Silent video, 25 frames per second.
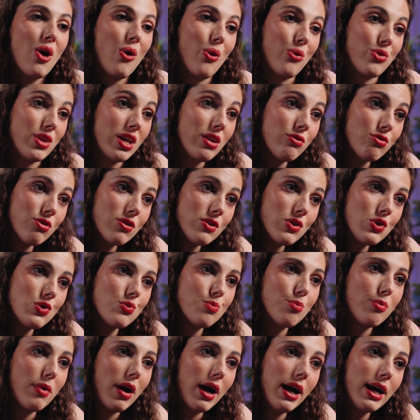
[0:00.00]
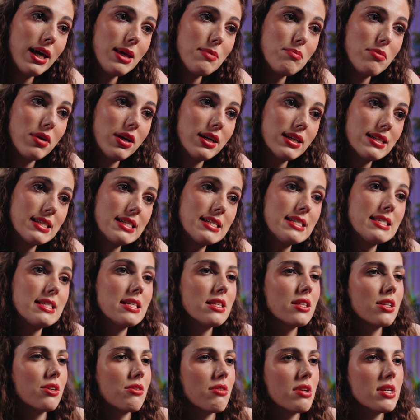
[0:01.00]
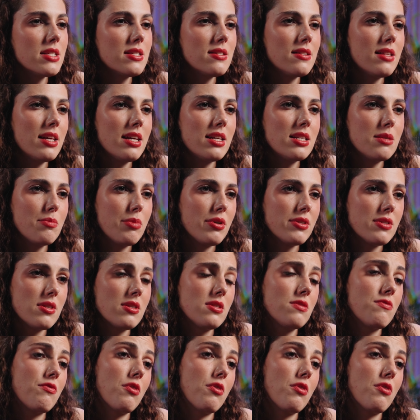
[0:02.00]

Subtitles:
On average, my partners increased their deposits